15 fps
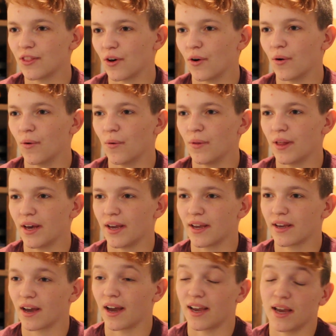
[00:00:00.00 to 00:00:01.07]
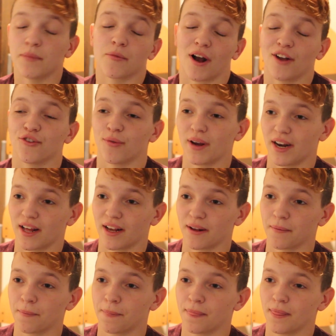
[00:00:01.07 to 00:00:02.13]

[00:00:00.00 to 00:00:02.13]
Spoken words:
though I am graduating